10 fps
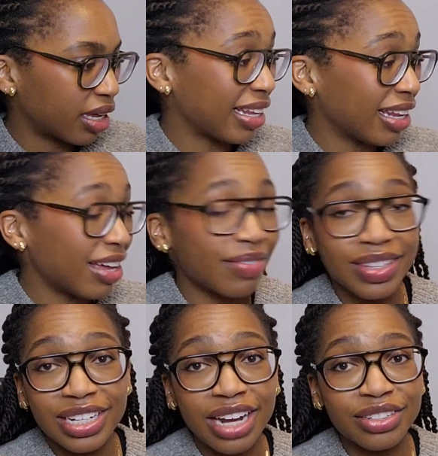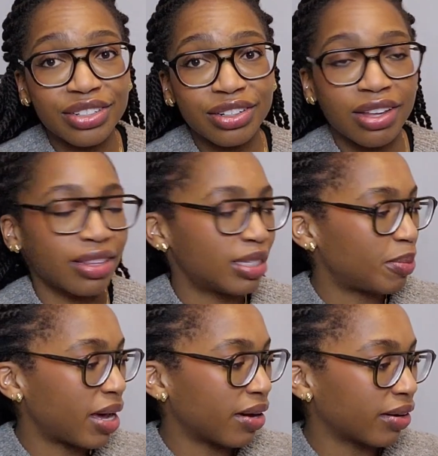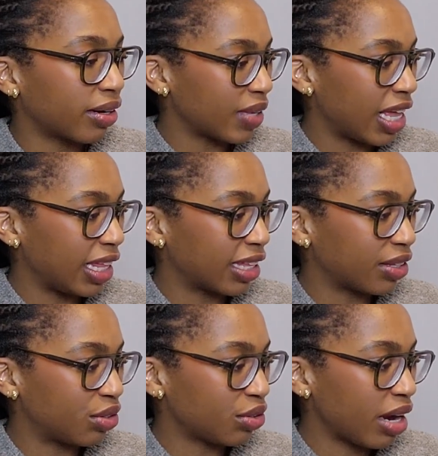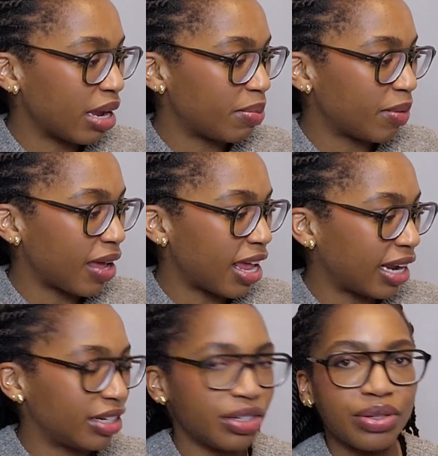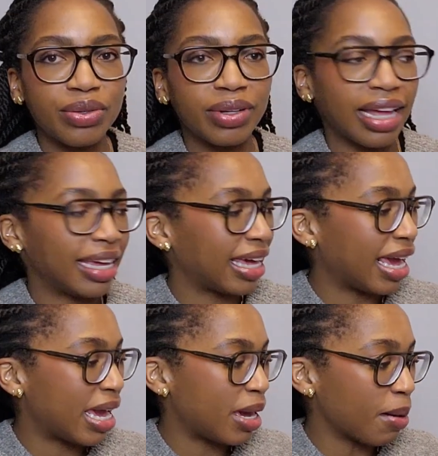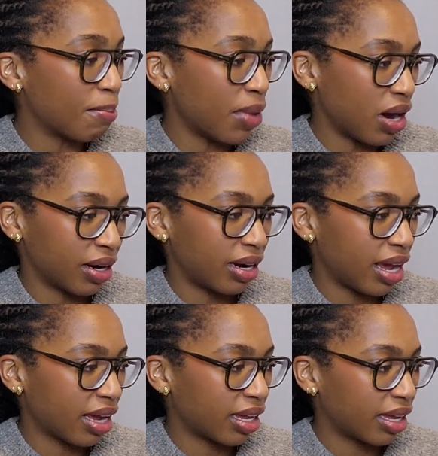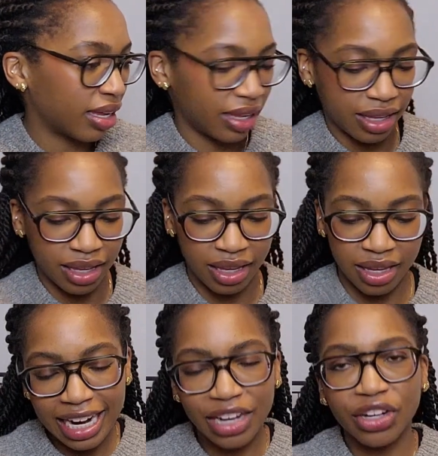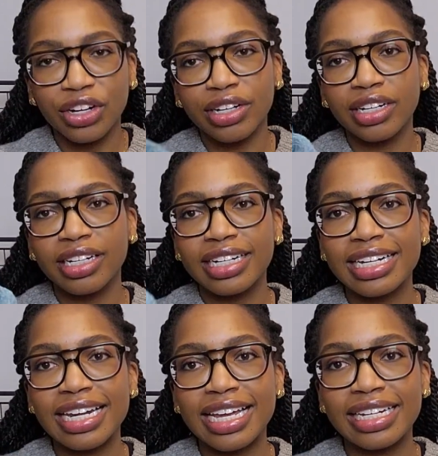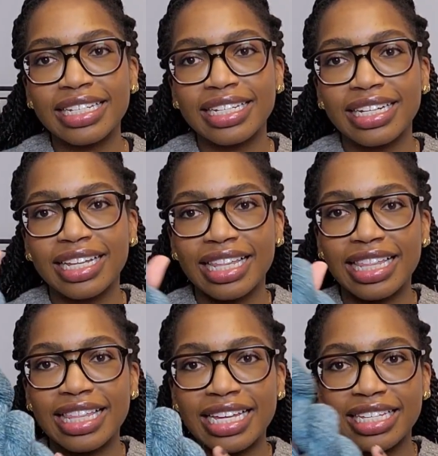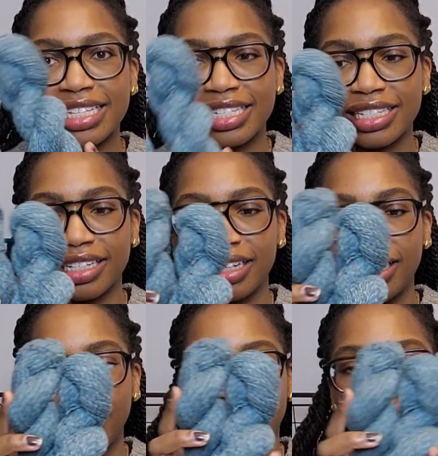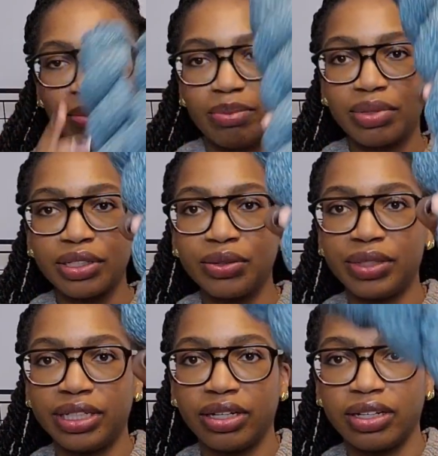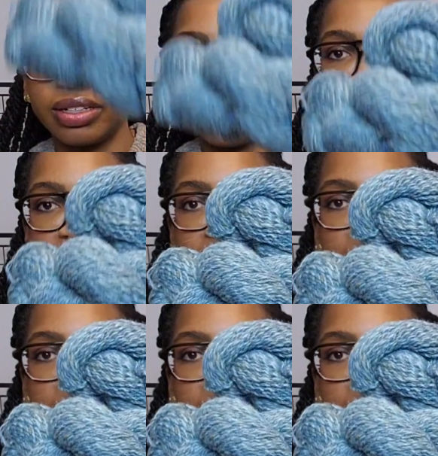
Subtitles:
I love the texture on this pattern. I like the drape and I do like a mock neck. I could knit this blue yarn into